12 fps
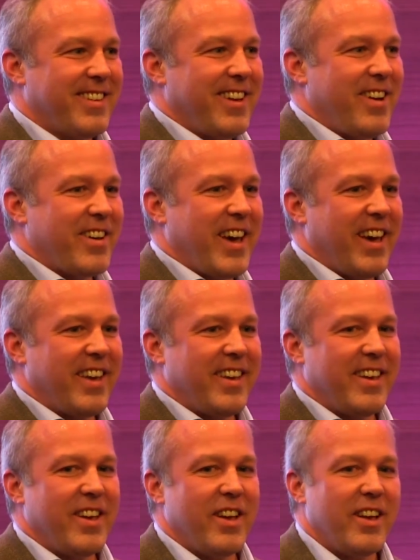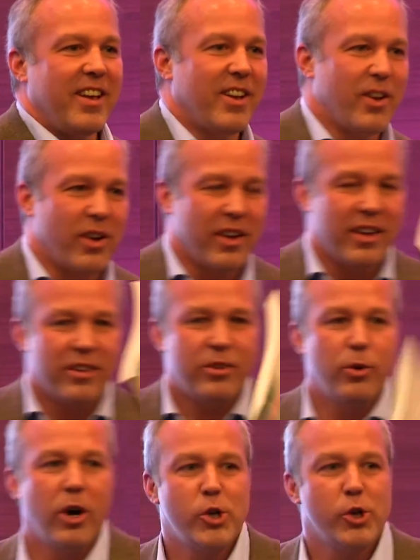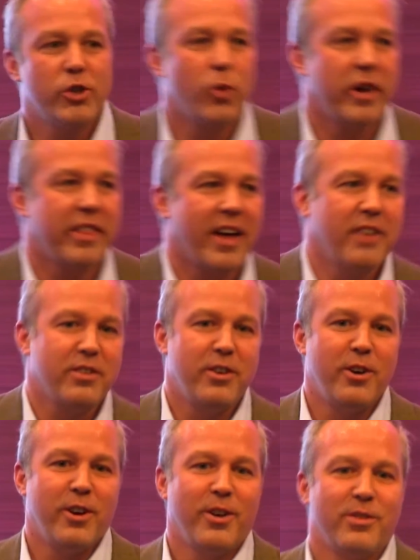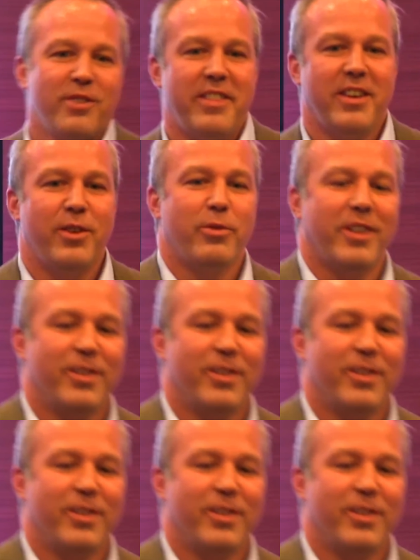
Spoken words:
Okay. 220,000 euros, so I think you were the